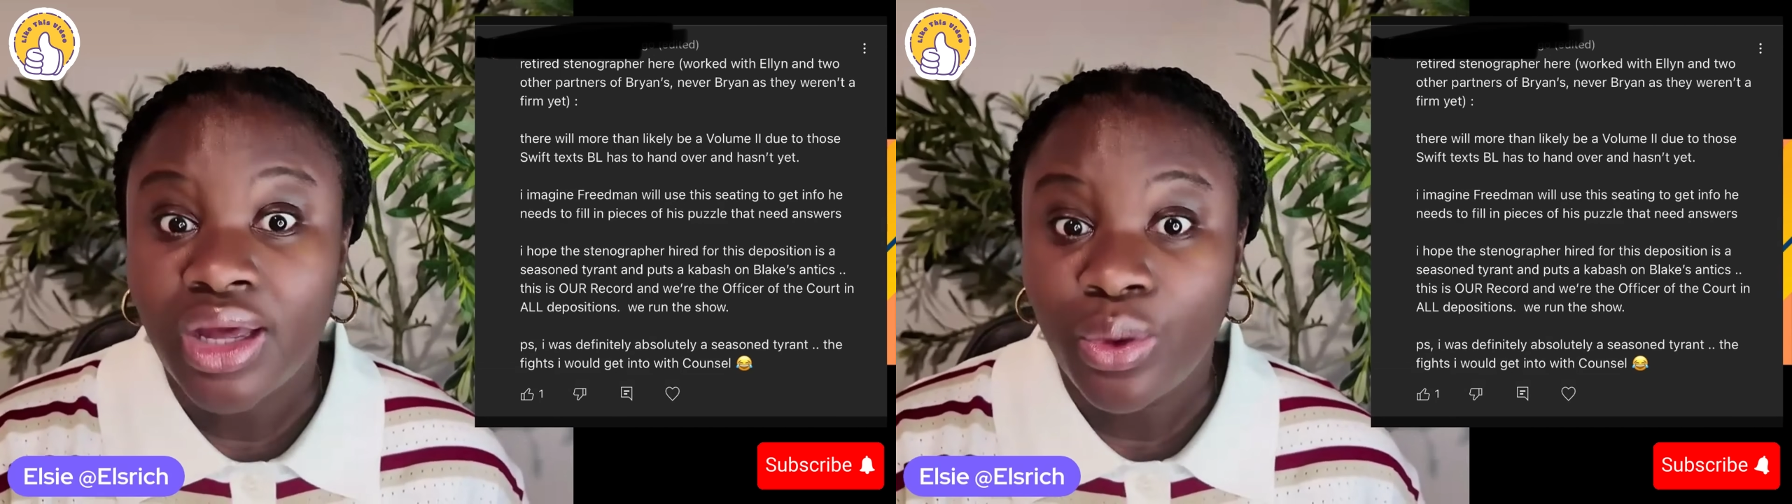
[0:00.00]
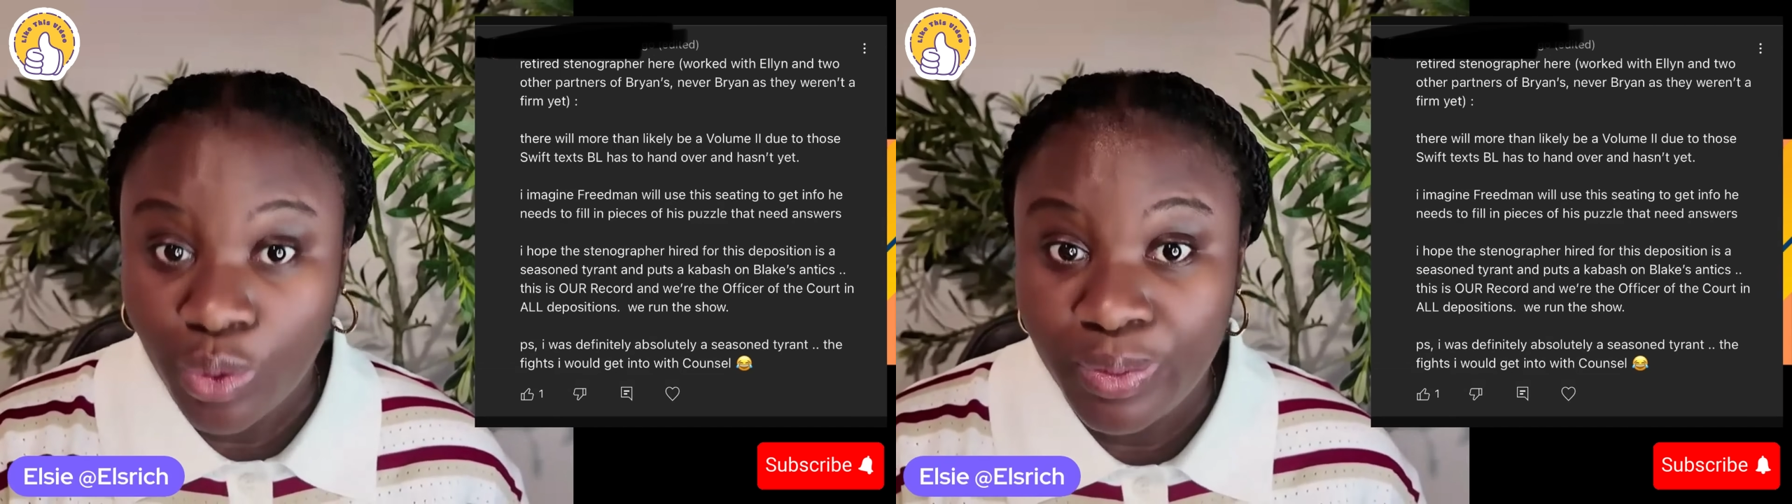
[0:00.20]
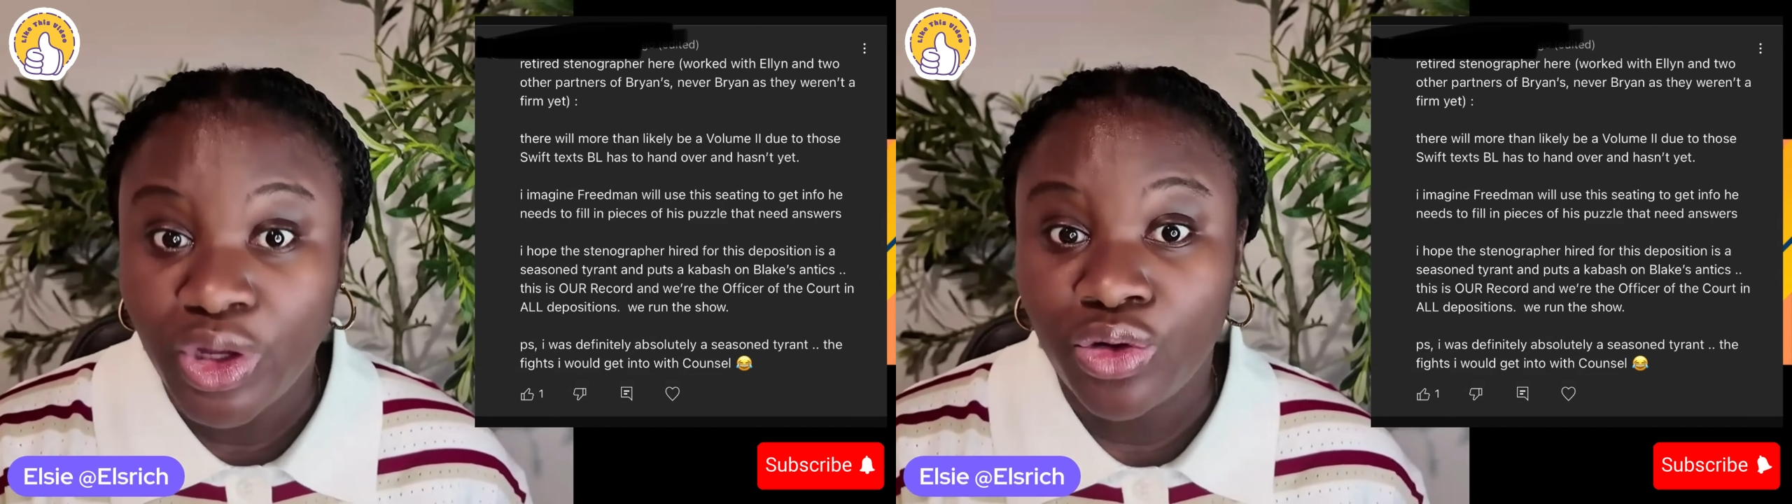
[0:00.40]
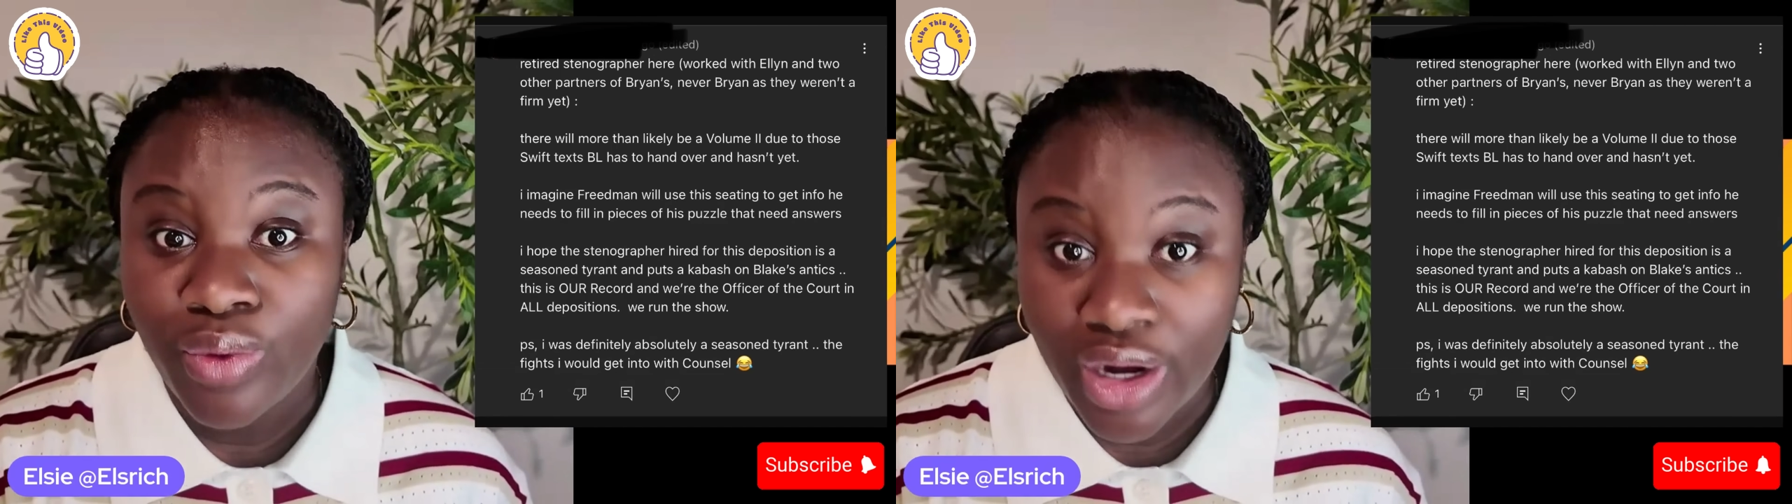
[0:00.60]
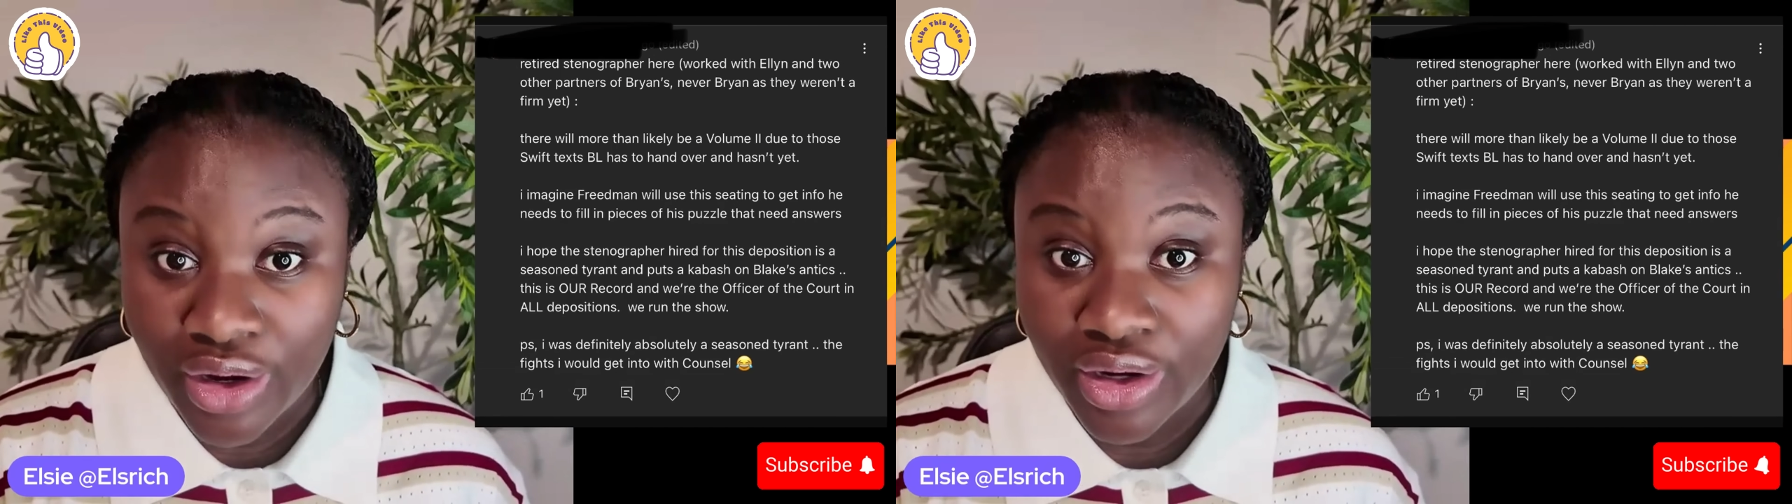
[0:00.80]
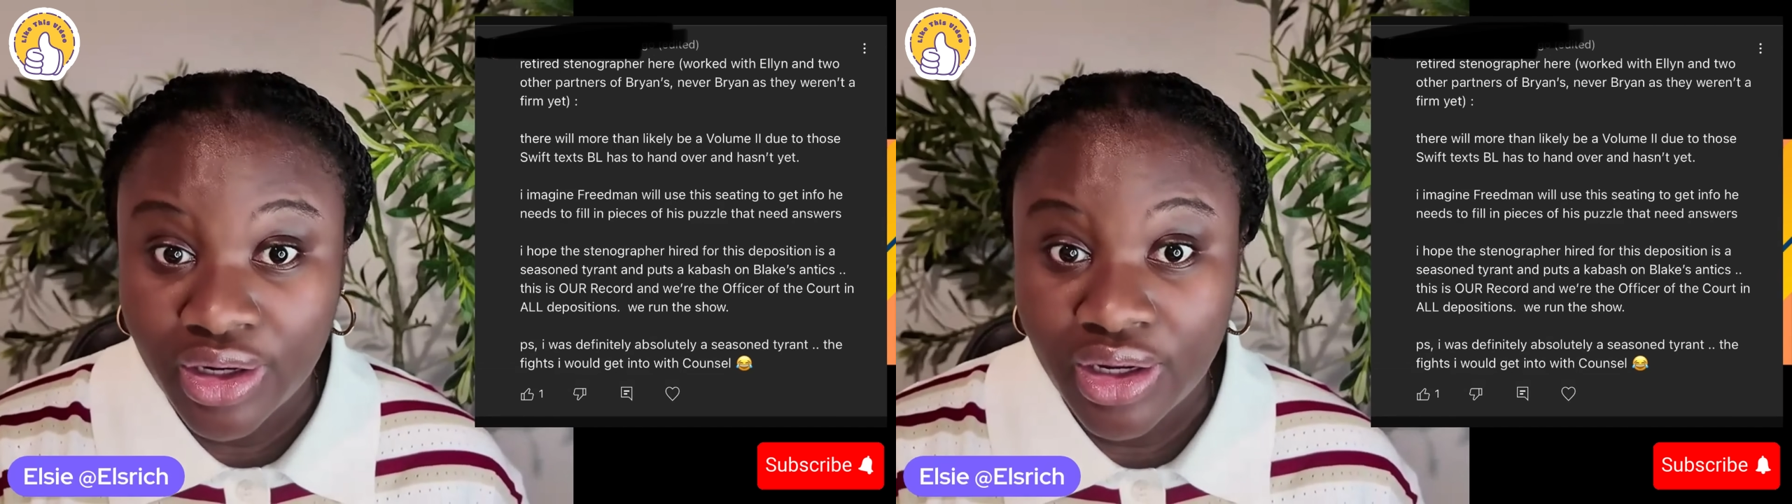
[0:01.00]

will be on record.